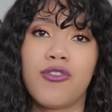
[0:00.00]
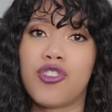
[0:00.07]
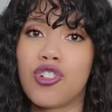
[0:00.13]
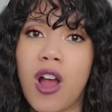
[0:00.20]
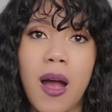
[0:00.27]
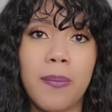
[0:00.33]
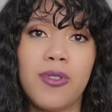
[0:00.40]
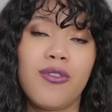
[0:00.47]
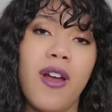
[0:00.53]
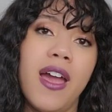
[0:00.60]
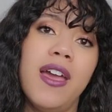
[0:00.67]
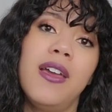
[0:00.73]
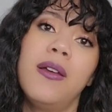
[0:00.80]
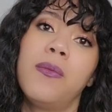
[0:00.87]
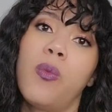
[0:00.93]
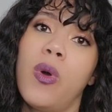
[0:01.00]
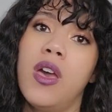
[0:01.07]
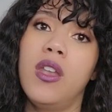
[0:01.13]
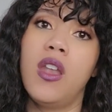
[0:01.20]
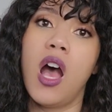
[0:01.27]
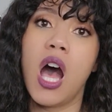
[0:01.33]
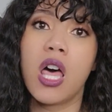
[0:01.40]
of trumped, right?
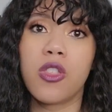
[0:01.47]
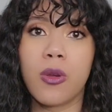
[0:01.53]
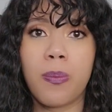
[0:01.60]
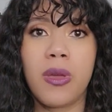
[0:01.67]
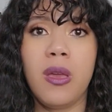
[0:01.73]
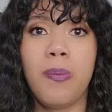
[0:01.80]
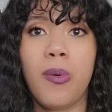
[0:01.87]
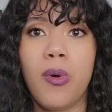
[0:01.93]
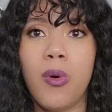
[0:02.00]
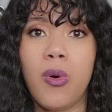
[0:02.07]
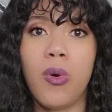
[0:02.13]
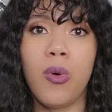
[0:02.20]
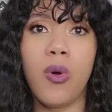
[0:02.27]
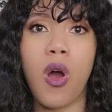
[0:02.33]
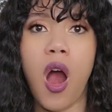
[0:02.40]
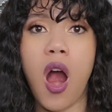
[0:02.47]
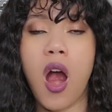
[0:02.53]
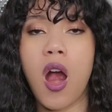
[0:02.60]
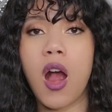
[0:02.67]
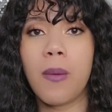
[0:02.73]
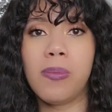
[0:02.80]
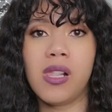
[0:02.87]
When other people who
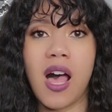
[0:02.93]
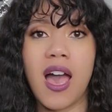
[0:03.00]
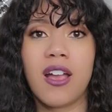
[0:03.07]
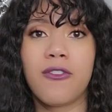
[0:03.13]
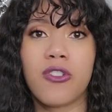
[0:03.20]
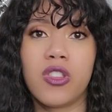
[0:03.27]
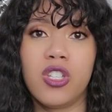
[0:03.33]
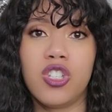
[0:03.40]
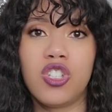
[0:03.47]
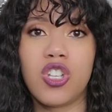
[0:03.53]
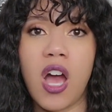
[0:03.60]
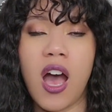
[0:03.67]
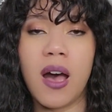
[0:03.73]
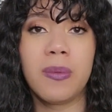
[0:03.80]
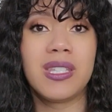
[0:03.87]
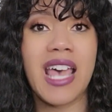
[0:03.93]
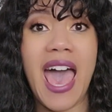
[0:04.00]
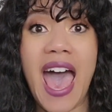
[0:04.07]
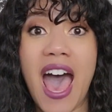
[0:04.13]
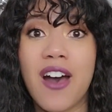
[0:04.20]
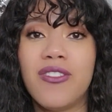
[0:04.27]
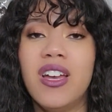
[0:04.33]
are applying for these jobs
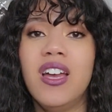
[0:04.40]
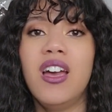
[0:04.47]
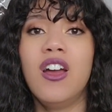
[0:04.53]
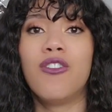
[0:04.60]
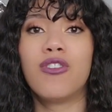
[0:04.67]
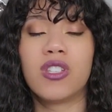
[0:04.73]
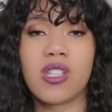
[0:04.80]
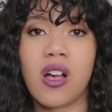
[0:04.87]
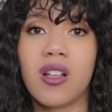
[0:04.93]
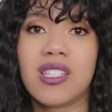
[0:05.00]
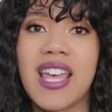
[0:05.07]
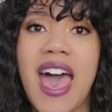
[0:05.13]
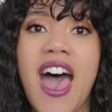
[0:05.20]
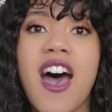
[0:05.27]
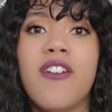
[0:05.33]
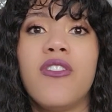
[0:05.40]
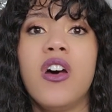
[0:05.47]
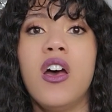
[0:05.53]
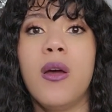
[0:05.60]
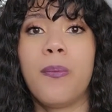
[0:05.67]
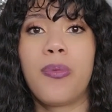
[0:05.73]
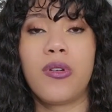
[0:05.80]
have results, have
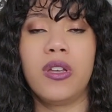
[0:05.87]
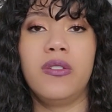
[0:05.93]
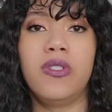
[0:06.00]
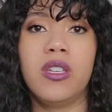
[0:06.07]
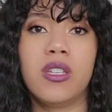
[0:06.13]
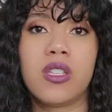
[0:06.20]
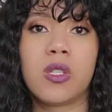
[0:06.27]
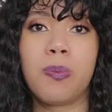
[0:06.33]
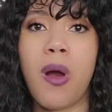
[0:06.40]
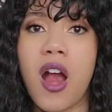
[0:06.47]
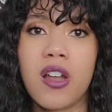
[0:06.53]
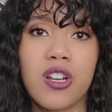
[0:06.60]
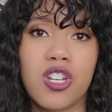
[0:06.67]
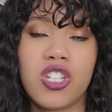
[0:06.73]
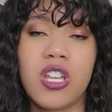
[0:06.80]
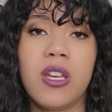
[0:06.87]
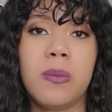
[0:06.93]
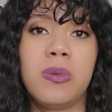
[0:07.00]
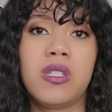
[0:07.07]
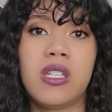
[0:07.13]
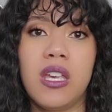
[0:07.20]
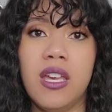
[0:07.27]
previous
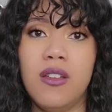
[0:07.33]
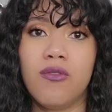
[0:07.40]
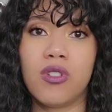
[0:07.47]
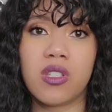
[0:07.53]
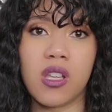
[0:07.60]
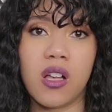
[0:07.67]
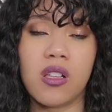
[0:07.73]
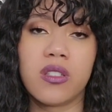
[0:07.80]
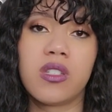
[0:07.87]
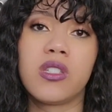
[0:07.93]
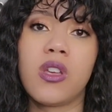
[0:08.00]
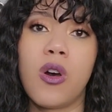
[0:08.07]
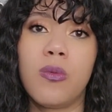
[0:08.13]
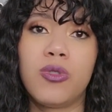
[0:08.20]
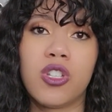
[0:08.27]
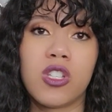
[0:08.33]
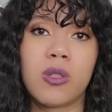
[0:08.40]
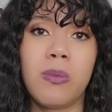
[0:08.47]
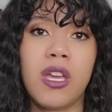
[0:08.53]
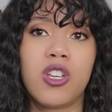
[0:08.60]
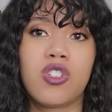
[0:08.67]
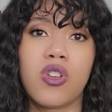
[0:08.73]
partnerships and results. So just
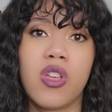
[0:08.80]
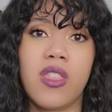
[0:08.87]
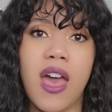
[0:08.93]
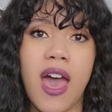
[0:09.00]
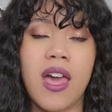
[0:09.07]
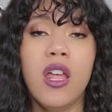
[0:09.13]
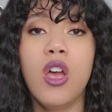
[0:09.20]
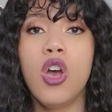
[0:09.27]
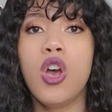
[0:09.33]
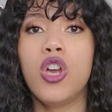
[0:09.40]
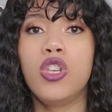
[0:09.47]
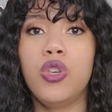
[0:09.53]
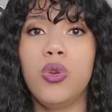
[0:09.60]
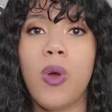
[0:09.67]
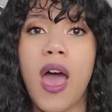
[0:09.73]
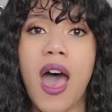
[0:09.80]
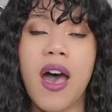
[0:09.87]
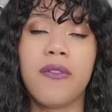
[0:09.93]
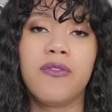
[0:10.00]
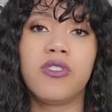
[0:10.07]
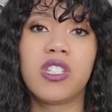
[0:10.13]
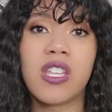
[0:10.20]
make sure that you
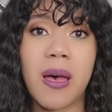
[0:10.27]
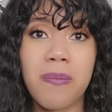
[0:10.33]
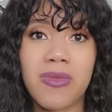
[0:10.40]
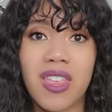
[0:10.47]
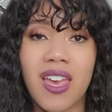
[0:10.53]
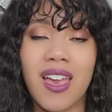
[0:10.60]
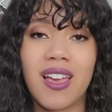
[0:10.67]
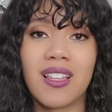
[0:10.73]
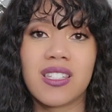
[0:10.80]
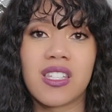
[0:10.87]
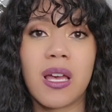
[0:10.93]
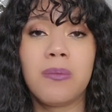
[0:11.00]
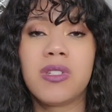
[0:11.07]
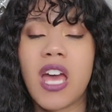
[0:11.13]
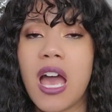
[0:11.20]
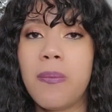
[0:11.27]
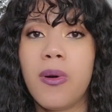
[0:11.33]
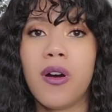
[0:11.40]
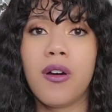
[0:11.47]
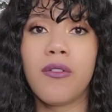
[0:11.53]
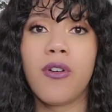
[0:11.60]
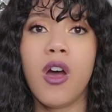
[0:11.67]
have something, some type
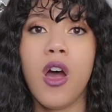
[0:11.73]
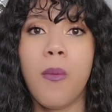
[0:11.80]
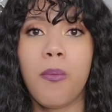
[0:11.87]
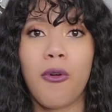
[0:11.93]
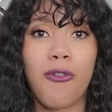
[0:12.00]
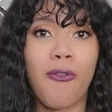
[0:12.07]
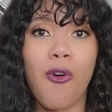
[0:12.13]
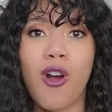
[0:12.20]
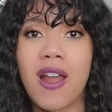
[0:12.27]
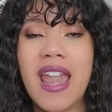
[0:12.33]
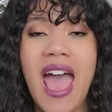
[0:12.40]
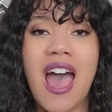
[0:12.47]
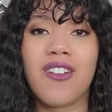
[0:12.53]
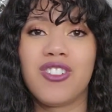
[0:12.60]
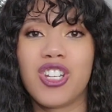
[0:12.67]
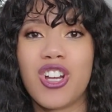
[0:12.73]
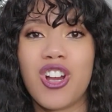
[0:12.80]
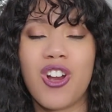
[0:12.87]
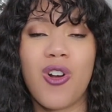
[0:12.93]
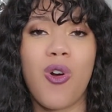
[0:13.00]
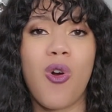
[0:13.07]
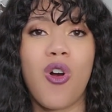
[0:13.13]
of before and
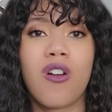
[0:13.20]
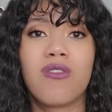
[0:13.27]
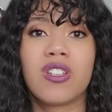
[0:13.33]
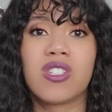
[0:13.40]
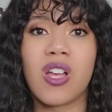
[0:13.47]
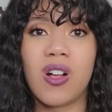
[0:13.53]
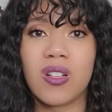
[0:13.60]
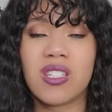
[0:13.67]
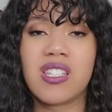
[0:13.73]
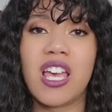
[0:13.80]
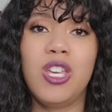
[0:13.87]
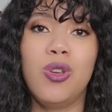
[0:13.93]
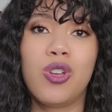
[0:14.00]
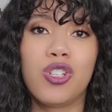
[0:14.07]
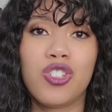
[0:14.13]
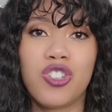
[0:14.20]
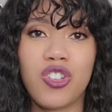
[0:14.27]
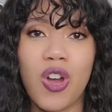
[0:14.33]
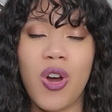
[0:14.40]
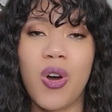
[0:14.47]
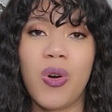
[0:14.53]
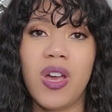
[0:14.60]
after or results that you can
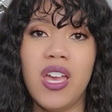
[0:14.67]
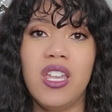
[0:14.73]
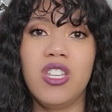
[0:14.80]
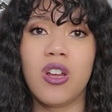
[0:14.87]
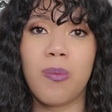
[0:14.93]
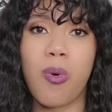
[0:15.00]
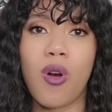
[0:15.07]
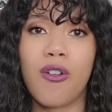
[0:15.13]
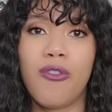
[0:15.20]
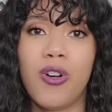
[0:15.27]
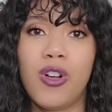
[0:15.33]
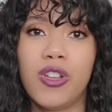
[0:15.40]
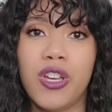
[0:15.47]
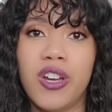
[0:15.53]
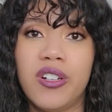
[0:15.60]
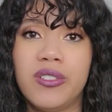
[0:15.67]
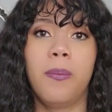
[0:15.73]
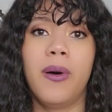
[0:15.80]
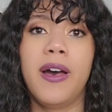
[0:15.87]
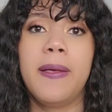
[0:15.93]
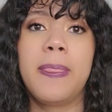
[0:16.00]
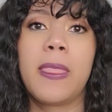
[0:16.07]
show in your portfolio.
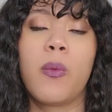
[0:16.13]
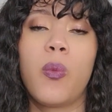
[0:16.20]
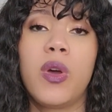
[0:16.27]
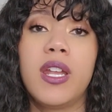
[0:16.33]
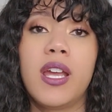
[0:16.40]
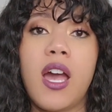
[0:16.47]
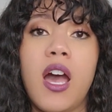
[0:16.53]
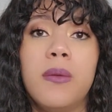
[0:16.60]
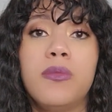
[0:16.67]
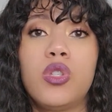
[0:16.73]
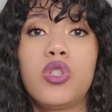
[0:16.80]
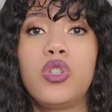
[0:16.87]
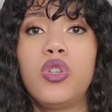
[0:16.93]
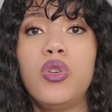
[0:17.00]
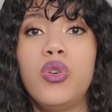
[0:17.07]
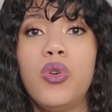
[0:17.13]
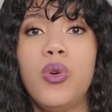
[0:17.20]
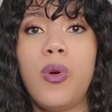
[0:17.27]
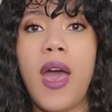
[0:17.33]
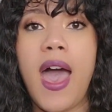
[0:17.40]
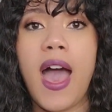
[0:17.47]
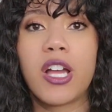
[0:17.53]
But when it comes
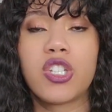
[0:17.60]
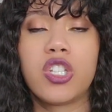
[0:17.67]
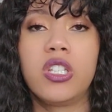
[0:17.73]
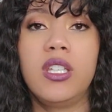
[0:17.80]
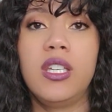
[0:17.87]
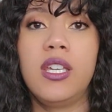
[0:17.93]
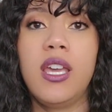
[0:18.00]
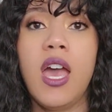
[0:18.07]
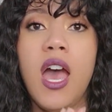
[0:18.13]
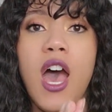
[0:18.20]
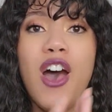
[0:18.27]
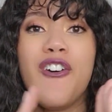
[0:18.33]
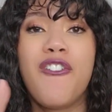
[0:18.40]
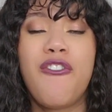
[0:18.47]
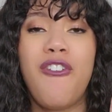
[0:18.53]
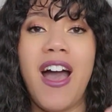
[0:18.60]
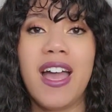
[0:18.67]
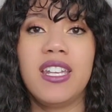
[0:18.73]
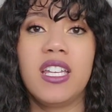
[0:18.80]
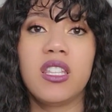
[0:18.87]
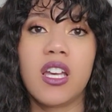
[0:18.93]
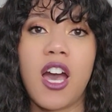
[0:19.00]
to actually
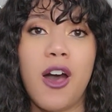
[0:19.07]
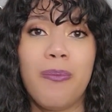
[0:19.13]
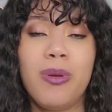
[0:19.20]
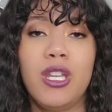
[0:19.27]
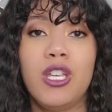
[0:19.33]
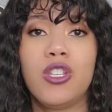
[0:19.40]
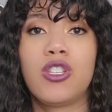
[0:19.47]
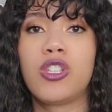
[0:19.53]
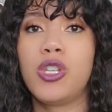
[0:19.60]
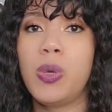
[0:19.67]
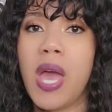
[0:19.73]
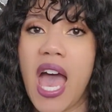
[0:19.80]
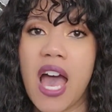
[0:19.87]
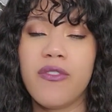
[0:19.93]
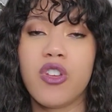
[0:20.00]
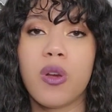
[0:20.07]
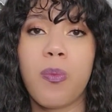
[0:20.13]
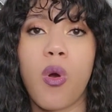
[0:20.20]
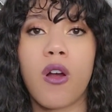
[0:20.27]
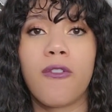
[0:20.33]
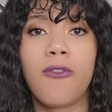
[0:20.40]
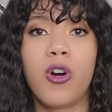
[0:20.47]
finding the companies, so you have your
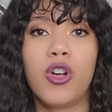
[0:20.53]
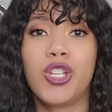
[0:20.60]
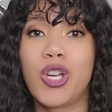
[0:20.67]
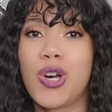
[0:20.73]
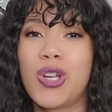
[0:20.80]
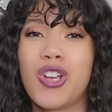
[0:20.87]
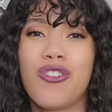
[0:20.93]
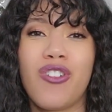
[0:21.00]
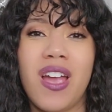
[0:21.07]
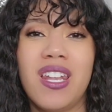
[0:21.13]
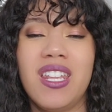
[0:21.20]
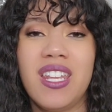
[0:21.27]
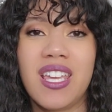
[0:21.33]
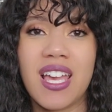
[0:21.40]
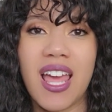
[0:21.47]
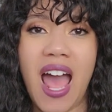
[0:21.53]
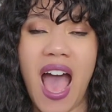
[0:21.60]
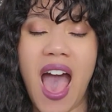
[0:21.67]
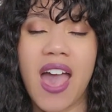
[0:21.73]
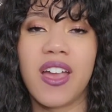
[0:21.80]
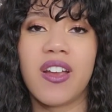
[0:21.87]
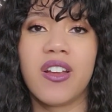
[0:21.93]
portfolio, you're ready to get
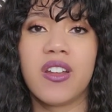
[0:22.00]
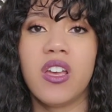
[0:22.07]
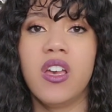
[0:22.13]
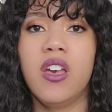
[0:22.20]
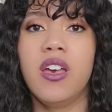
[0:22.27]
hired,